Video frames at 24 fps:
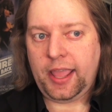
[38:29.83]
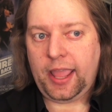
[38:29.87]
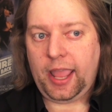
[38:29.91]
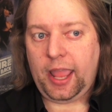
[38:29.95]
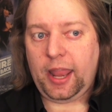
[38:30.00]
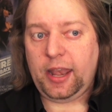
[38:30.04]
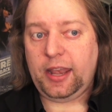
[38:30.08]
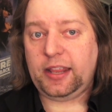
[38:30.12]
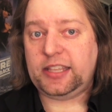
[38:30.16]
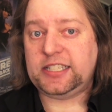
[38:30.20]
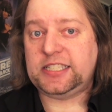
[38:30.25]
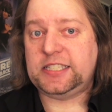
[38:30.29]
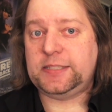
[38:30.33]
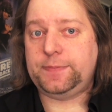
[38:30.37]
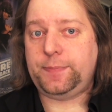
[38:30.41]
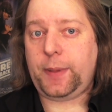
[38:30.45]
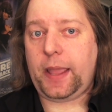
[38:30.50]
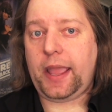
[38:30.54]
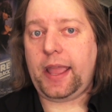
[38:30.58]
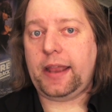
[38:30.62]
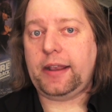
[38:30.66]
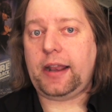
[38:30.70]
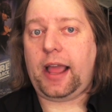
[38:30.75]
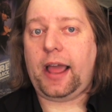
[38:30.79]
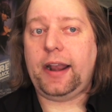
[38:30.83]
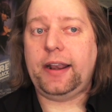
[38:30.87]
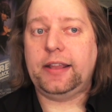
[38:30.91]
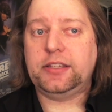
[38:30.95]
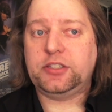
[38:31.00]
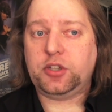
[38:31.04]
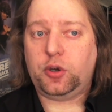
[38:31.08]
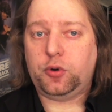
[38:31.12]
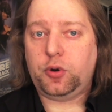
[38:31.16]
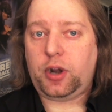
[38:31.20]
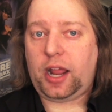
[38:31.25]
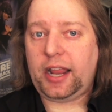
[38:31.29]
and expand on
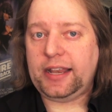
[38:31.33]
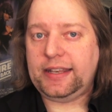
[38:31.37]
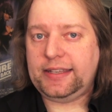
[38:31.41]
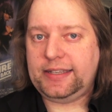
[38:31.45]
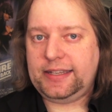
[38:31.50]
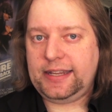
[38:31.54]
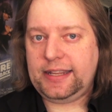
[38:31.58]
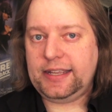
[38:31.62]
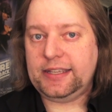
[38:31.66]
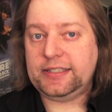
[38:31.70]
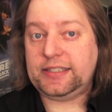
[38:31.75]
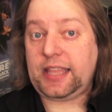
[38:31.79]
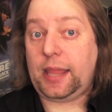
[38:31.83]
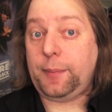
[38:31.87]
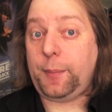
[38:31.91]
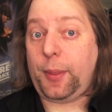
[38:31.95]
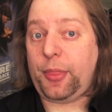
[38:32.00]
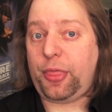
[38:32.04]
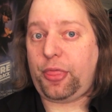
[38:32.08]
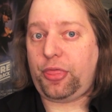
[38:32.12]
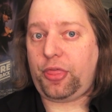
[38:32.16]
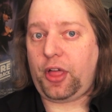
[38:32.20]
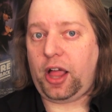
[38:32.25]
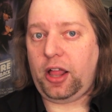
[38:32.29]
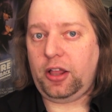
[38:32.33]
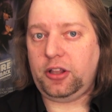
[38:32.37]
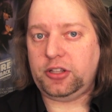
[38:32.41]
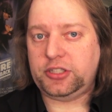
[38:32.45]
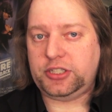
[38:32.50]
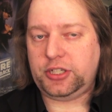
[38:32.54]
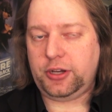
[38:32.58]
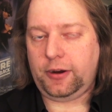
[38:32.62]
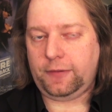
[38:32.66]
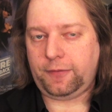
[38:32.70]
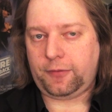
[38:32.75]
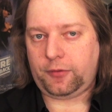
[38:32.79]
its own ideas and
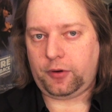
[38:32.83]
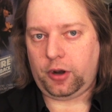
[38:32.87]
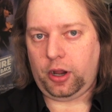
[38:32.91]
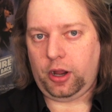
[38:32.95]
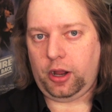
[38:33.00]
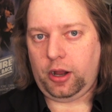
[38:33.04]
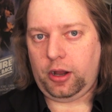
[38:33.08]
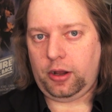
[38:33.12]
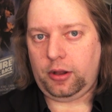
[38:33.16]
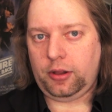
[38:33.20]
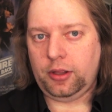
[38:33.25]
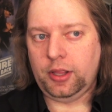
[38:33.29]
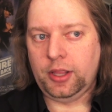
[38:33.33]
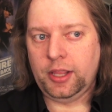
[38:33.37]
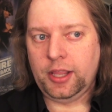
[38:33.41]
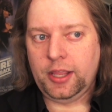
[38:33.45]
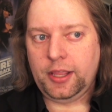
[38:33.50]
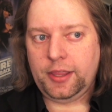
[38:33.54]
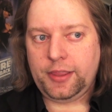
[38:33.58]
mythology overall.